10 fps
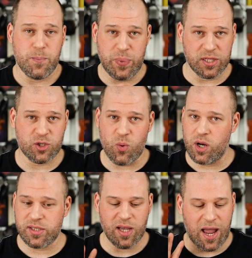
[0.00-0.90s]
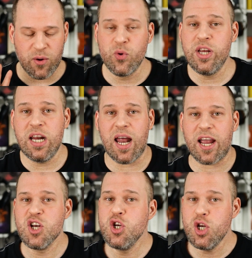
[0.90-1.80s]
Build quality, I really
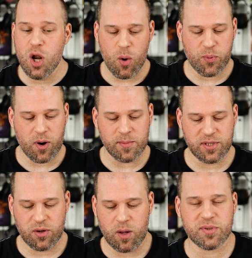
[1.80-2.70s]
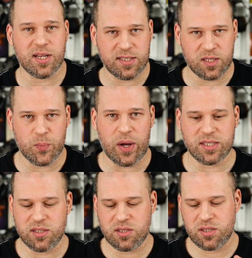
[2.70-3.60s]
like. No problems here at all besides the
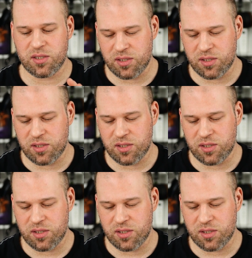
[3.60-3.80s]
buttons.